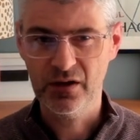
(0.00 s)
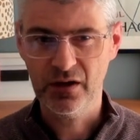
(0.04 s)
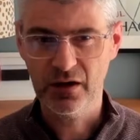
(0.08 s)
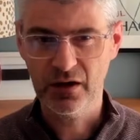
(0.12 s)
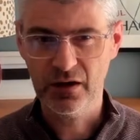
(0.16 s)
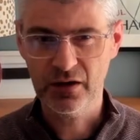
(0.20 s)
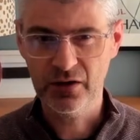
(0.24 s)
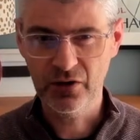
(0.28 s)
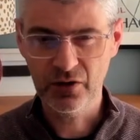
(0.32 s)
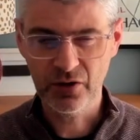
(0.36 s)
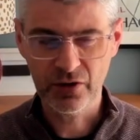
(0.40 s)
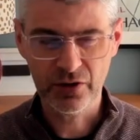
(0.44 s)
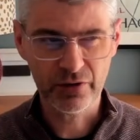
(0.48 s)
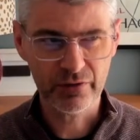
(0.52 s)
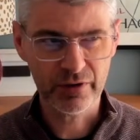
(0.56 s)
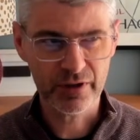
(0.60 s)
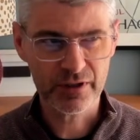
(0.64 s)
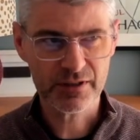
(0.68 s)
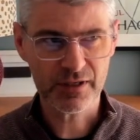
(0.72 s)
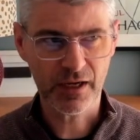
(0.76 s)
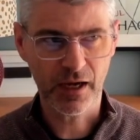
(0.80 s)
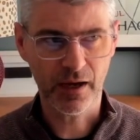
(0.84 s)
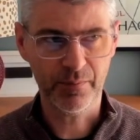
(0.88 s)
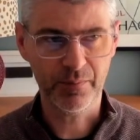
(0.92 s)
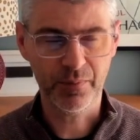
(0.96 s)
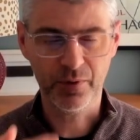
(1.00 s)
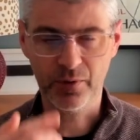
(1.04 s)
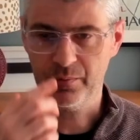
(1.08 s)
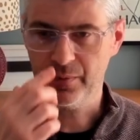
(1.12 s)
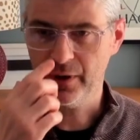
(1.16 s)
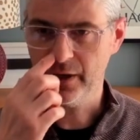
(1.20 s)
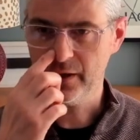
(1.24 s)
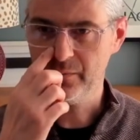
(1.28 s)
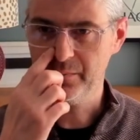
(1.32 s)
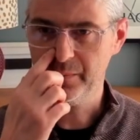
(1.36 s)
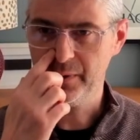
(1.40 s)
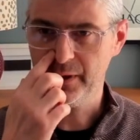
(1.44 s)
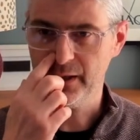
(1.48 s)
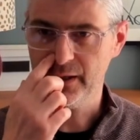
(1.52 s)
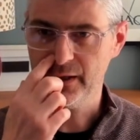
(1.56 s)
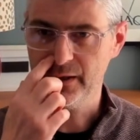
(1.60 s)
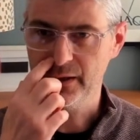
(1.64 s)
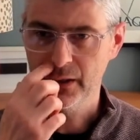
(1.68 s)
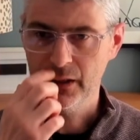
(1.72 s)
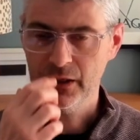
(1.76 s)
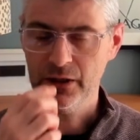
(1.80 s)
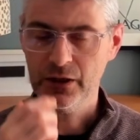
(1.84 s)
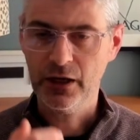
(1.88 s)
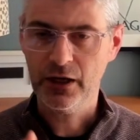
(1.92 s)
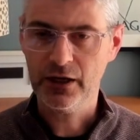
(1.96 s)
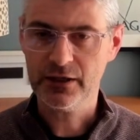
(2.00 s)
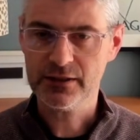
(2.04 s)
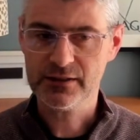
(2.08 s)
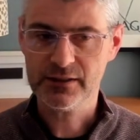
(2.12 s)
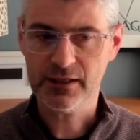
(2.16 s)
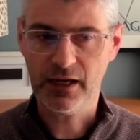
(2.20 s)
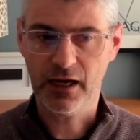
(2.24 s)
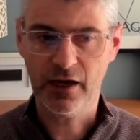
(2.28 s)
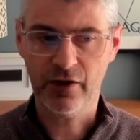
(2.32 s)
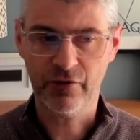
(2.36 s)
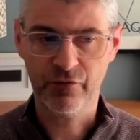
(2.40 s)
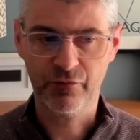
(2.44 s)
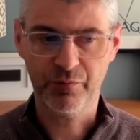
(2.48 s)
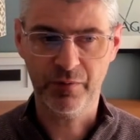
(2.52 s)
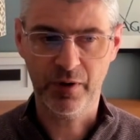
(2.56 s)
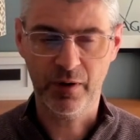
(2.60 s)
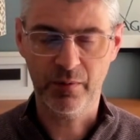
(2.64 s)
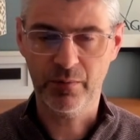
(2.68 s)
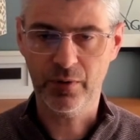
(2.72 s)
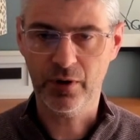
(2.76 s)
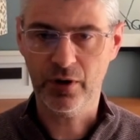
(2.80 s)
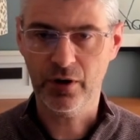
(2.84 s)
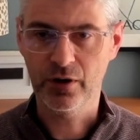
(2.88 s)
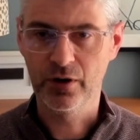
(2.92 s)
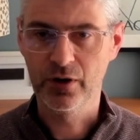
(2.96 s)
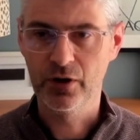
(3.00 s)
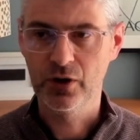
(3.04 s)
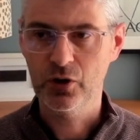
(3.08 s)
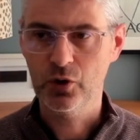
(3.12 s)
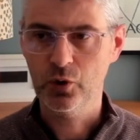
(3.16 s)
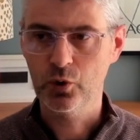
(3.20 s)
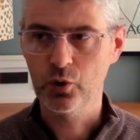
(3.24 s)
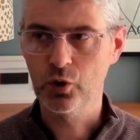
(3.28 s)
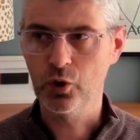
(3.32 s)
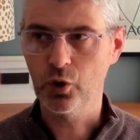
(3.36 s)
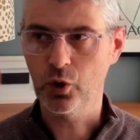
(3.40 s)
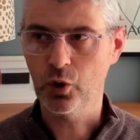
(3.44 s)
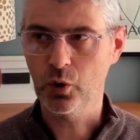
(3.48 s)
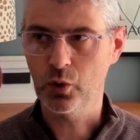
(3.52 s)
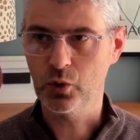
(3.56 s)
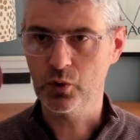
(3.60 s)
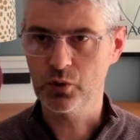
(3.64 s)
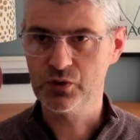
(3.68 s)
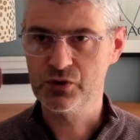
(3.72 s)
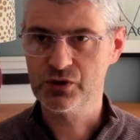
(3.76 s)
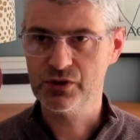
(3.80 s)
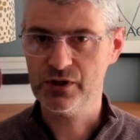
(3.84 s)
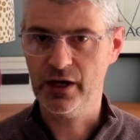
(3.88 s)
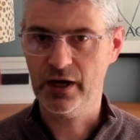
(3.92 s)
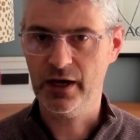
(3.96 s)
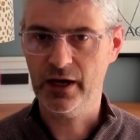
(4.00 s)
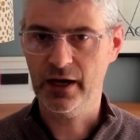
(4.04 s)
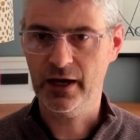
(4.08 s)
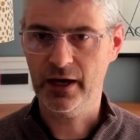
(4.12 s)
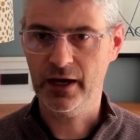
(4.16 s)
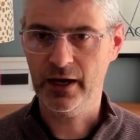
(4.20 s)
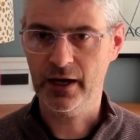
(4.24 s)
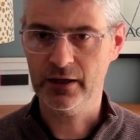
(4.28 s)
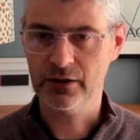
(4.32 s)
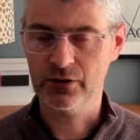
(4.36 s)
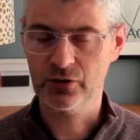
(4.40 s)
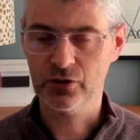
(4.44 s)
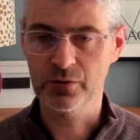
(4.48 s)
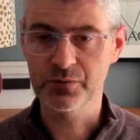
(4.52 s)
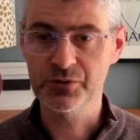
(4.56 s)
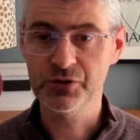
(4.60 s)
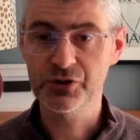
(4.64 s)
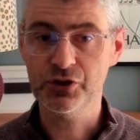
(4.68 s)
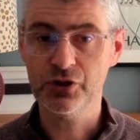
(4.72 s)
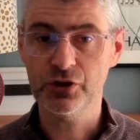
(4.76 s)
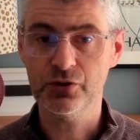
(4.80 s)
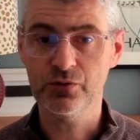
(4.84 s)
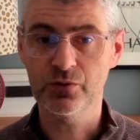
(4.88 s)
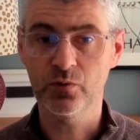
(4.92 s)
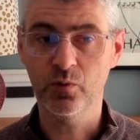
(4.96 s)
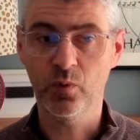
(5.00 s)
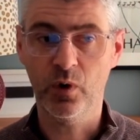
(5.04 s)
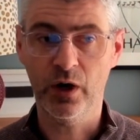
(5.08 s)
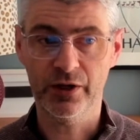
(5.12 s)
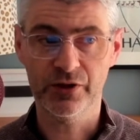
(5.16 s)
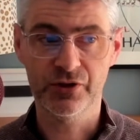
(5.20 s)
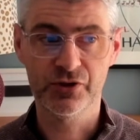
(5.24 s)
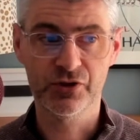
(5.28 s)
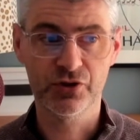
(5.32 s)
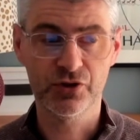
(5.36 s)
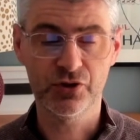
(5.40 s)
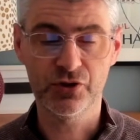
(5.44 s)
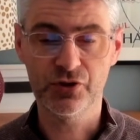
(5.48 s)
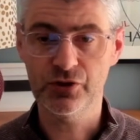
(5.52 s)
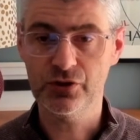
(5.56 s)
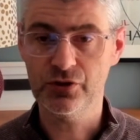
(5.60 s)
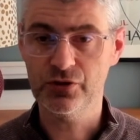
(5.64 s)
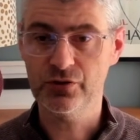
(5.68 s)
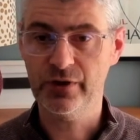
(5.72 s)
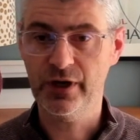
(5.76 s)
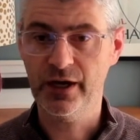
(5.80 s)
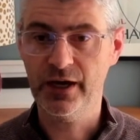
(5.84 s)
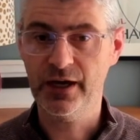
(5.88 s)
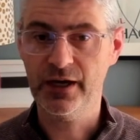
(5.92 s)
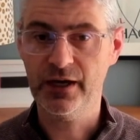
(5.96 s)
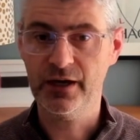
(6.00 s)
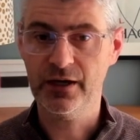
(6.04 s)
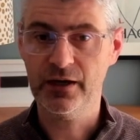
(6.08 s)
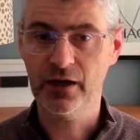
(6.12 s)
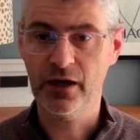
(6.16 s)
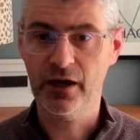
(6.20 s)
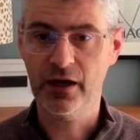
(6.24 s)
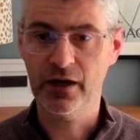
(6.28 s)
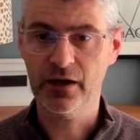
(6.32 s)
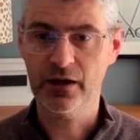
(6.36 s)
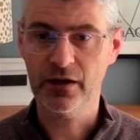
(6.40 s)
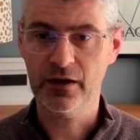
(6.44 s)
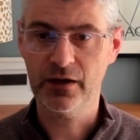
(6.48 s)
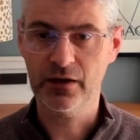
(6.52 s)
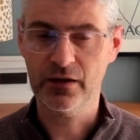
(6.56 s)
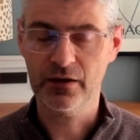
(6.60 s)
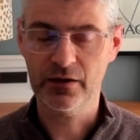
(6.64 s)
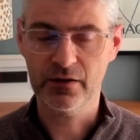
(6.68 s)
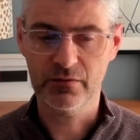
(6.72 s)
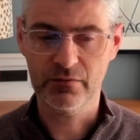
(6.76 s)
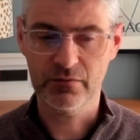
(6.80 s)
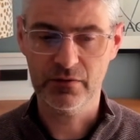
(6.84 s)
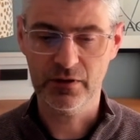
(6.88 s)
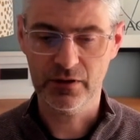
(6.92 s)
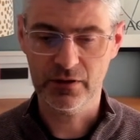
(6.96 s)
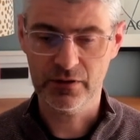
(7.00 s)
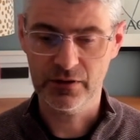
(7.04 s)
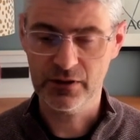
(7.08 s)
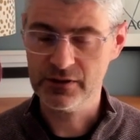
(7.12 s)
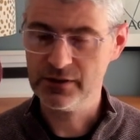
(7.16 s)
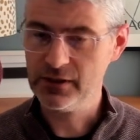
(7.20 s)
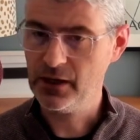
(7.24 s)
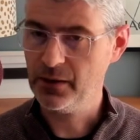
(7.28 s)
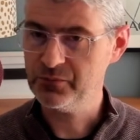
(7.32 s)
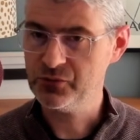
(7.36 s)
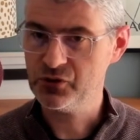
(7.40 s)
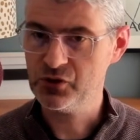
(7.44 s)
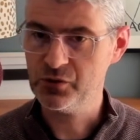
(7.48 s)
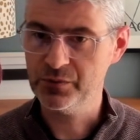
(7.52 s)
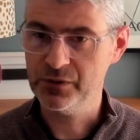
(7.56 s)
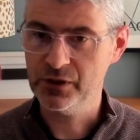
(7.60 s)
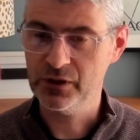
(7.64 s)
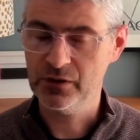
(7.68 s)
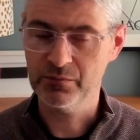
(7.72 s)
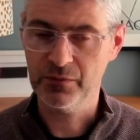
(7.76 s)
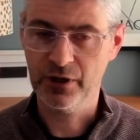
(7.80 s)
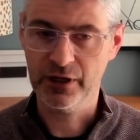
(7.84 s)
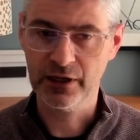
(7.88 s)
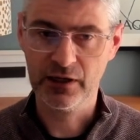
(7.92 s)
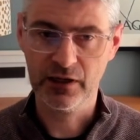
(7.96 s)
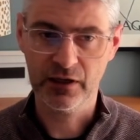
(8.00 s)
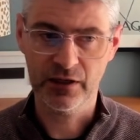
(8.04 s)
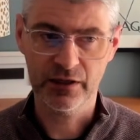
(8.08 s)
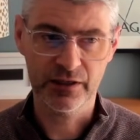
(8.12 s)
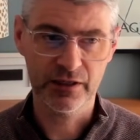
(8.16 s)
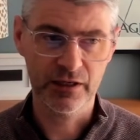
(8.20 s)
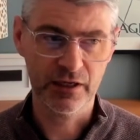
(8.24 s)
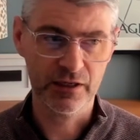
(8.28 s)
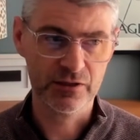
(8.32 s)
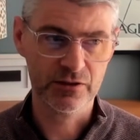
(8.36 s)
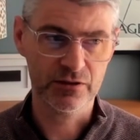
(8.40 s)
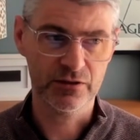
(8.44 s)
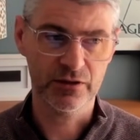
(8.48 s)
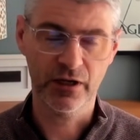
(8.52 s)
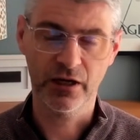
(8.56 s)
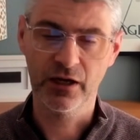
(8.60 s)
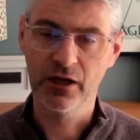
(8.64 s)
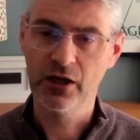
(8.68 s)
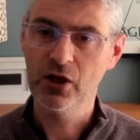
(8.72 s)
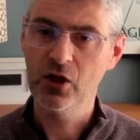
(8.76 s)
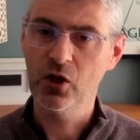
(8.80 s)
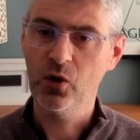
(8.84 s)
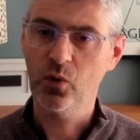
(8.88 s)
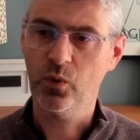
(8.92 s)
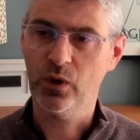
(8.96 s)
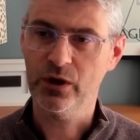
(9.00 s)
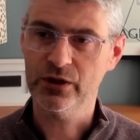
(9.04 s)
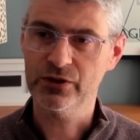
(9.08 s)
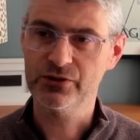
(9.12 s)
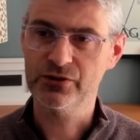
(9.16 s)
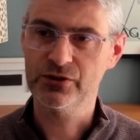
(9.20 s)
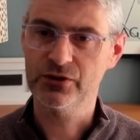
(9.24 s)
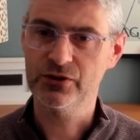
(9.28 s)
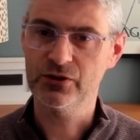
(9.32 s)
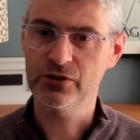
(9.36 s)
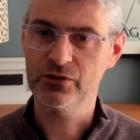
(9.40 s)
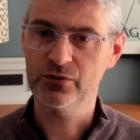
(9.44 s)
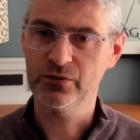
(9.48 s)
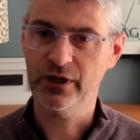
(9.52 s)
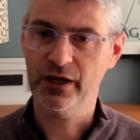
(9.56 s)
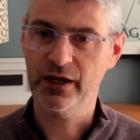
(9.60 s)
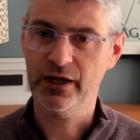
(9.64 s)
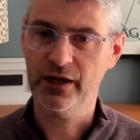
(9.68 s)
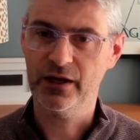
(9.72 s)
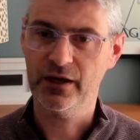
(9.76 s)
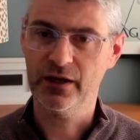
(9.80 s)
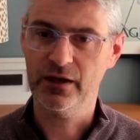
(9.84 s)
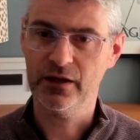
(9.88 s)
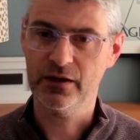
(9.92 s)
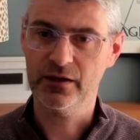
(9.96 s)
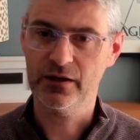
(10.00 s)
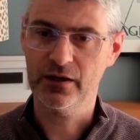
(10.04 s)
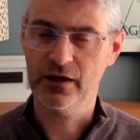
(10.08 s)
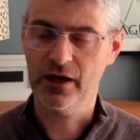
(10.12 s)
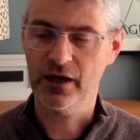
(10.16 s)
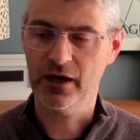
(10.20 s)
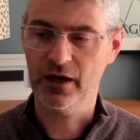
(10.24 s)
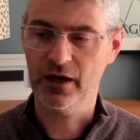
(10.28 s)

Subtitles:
Another example might be a staff member goes and comes to you and wants to do and this happened to me in my clinic yesterday, wants to do a